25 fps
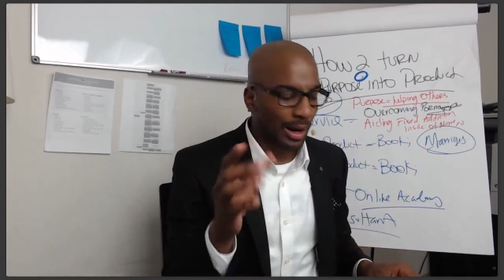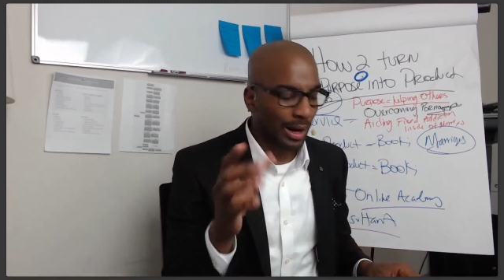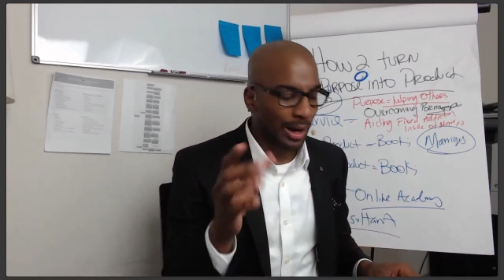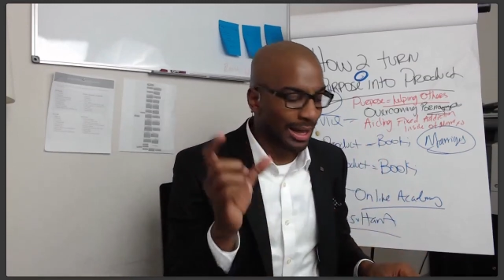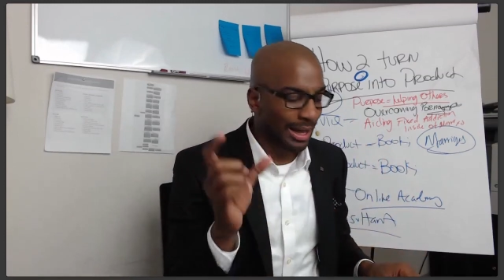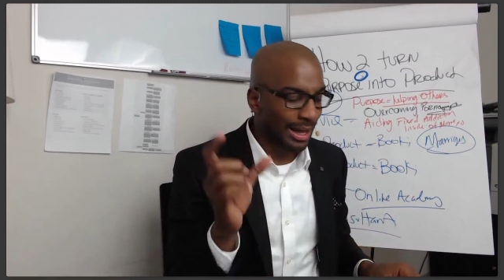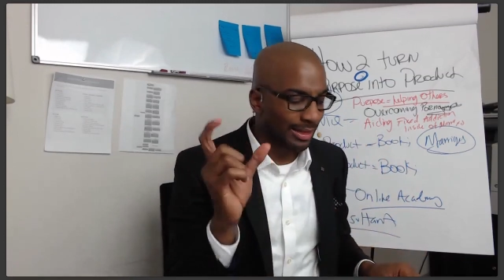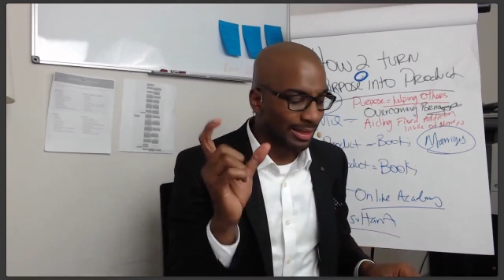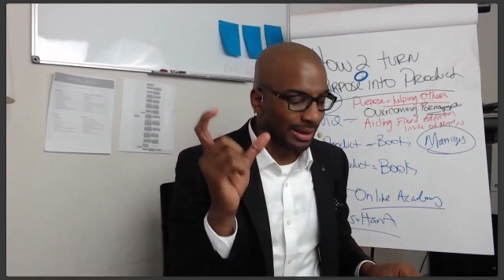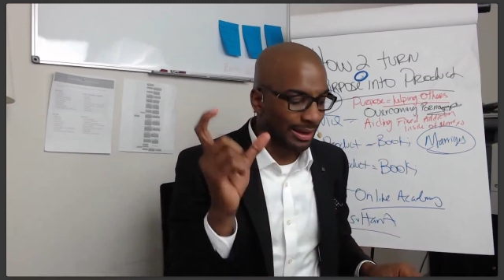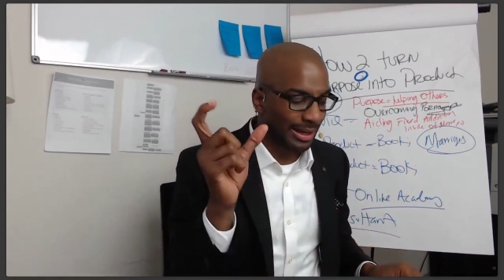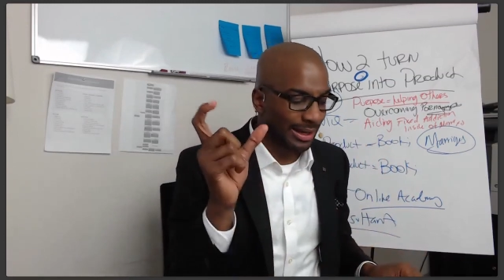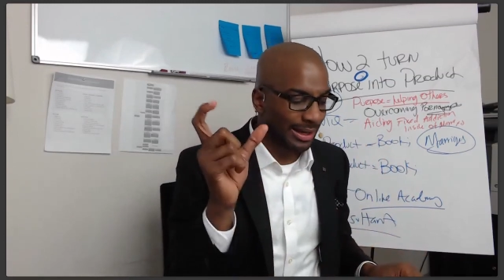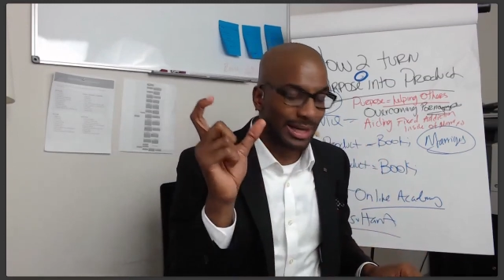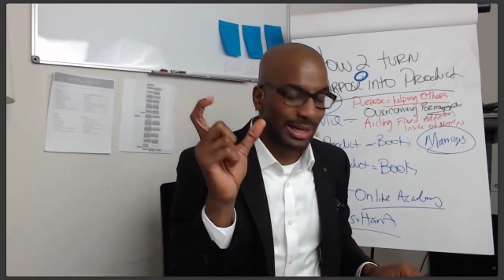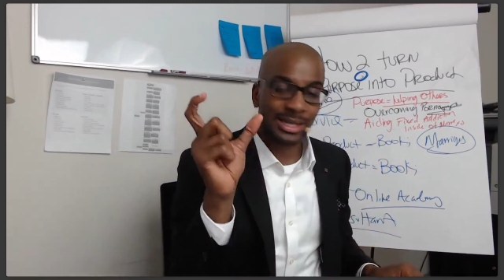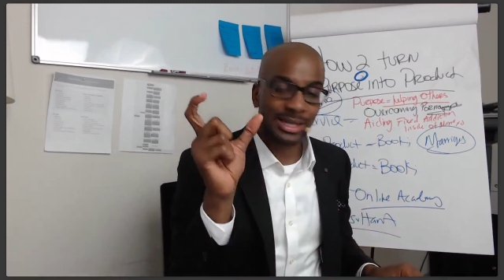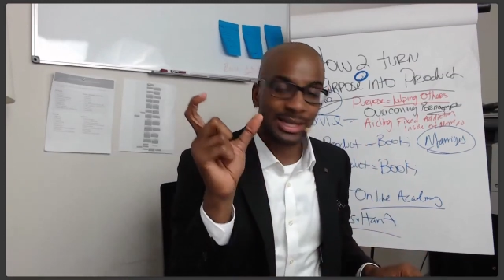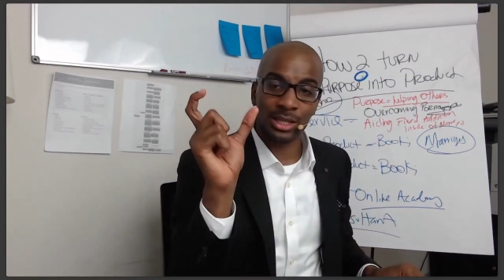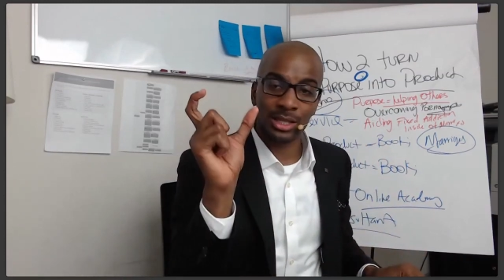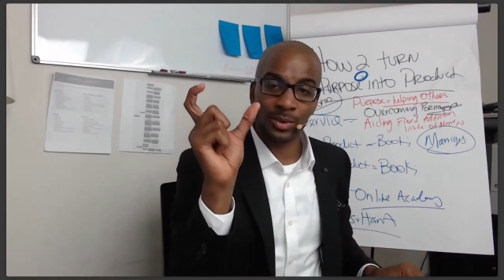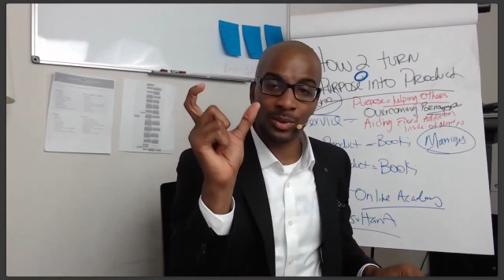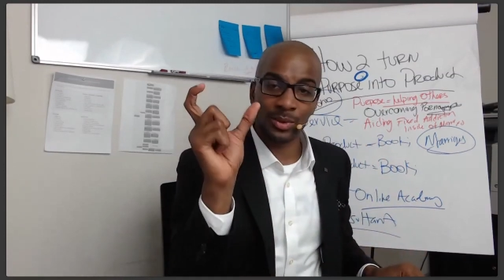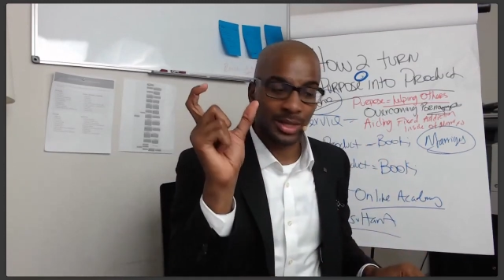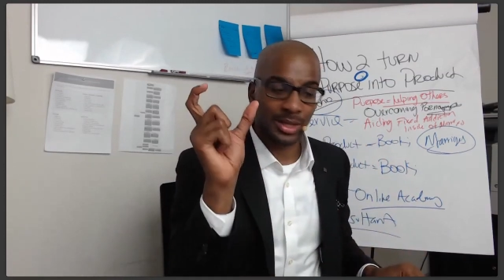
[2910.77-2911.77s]
in the
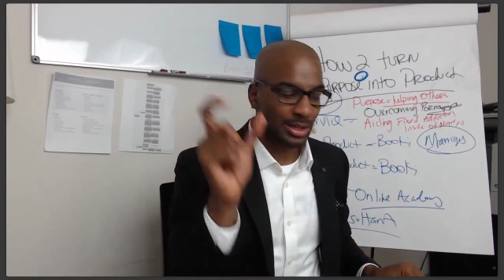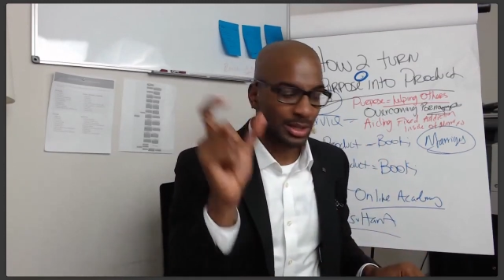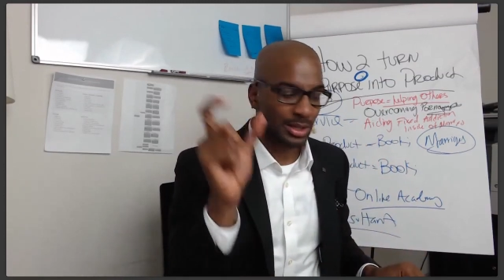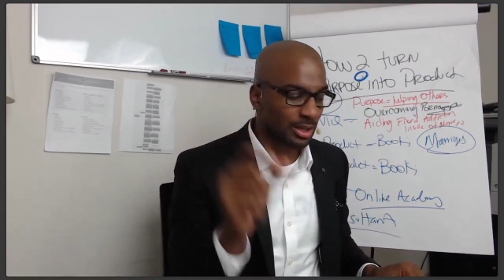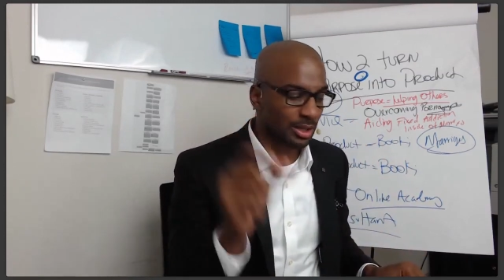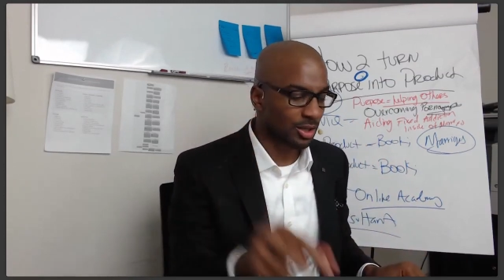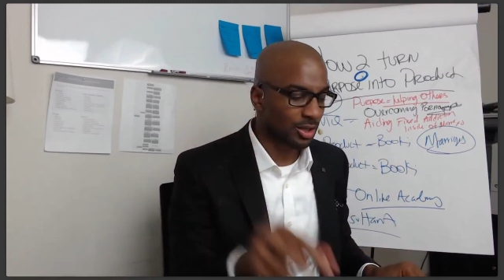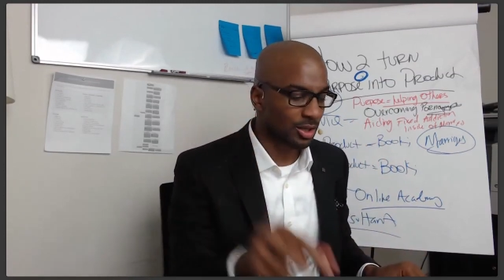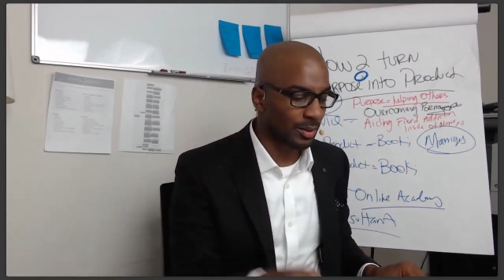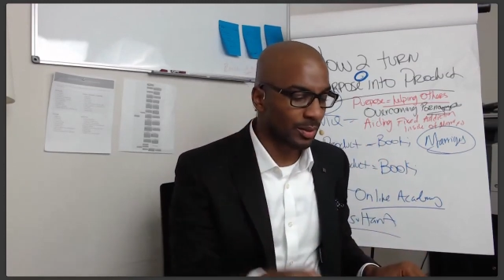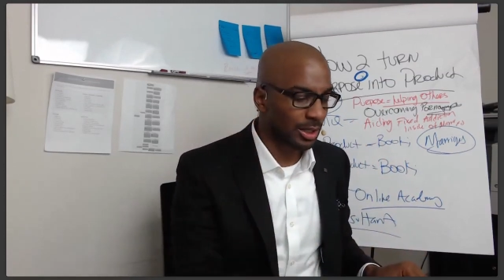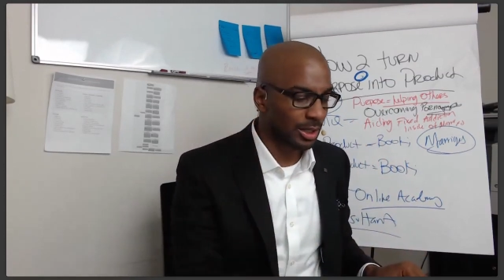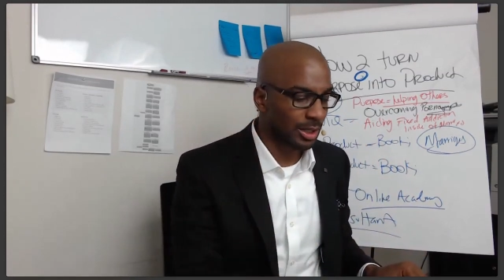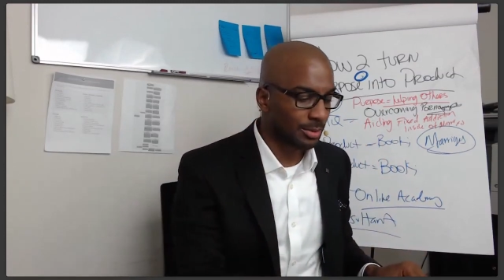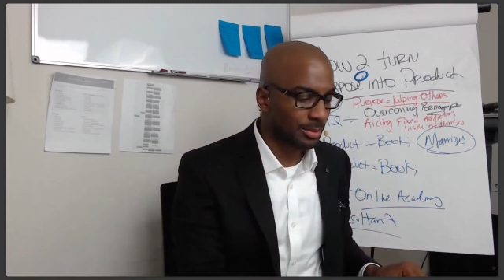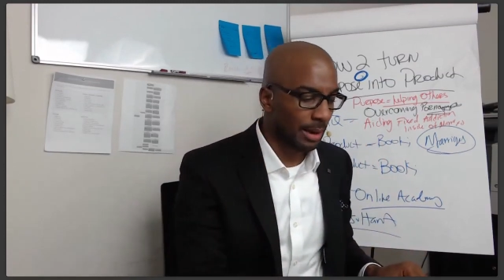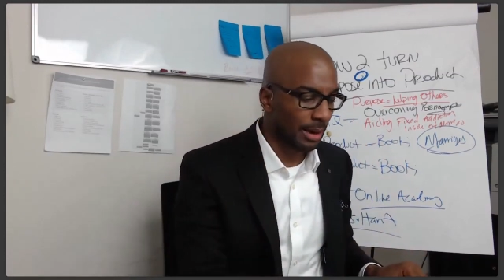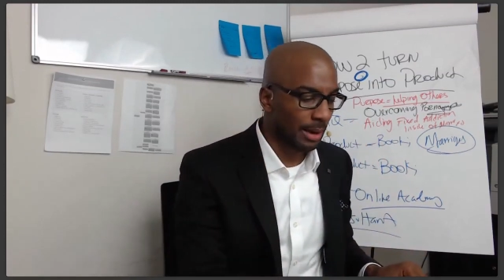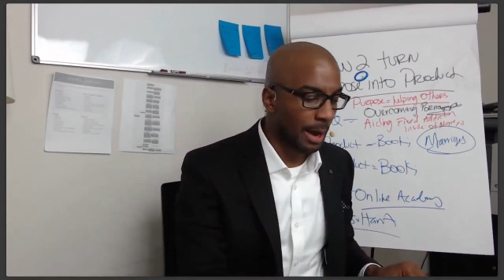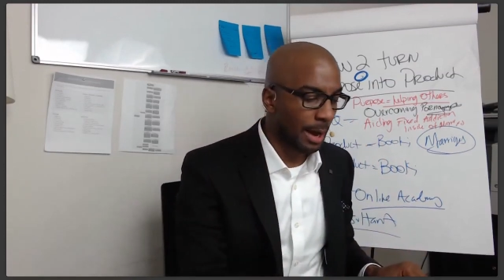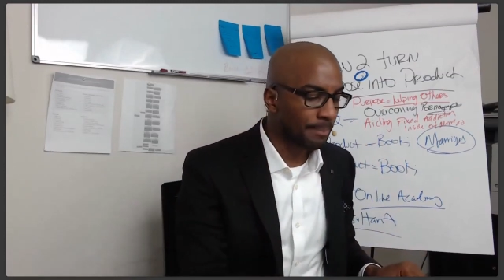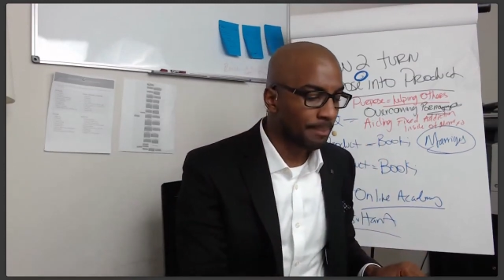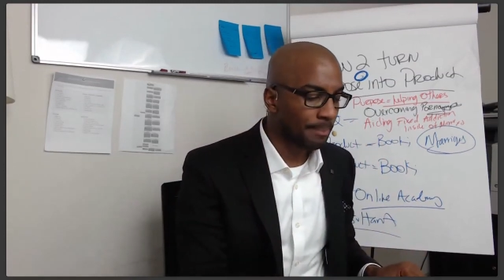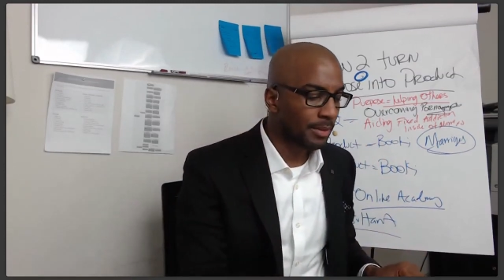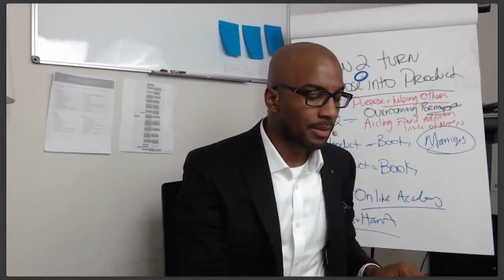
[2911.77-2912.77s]
niches, which is the sweet spot.